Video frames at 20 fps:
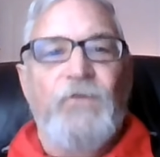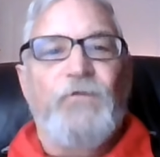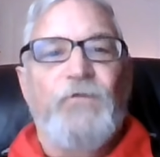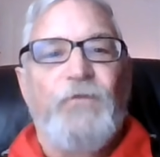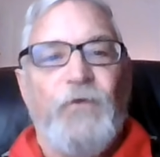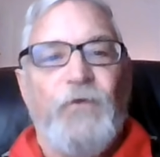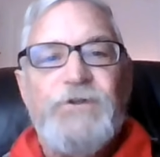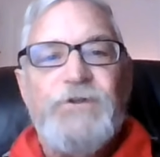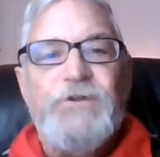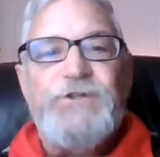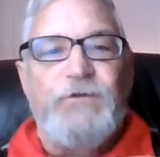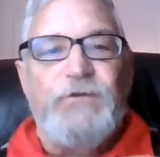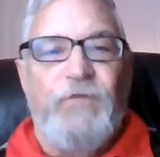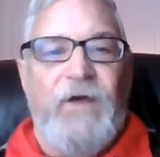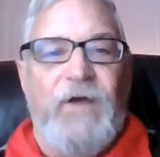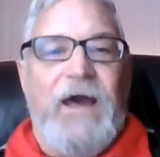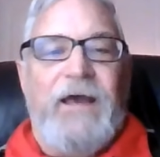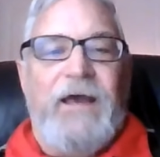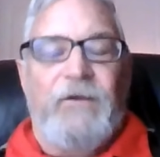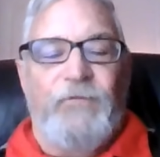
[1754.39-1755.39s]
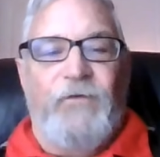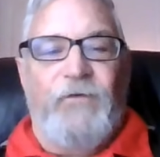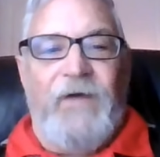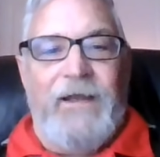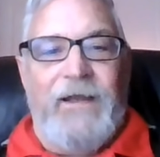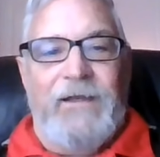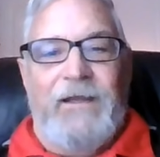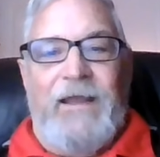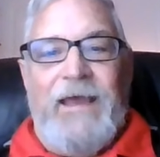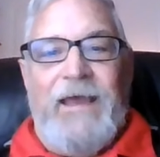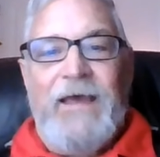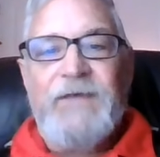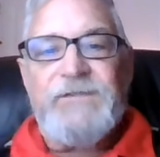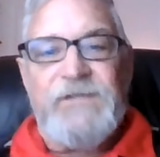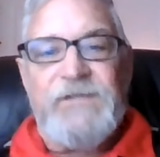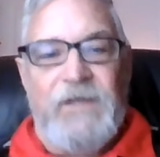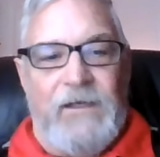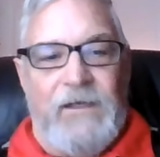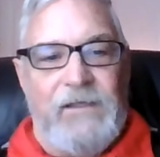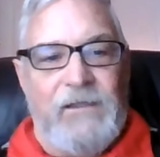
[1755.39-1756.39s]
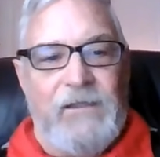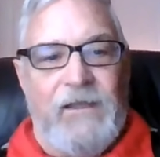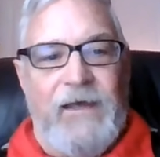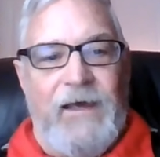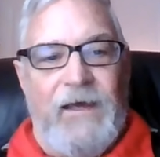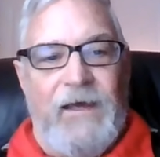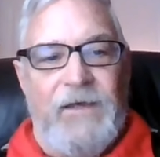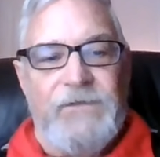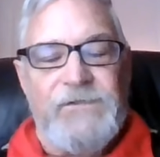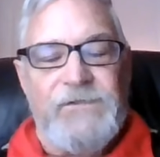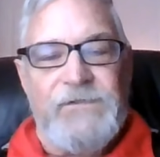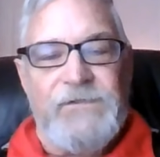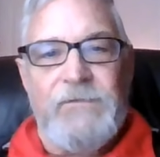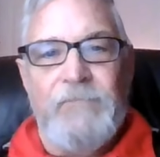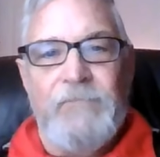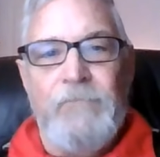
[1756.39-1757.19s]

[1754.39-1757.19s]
first you've got to find an asset class,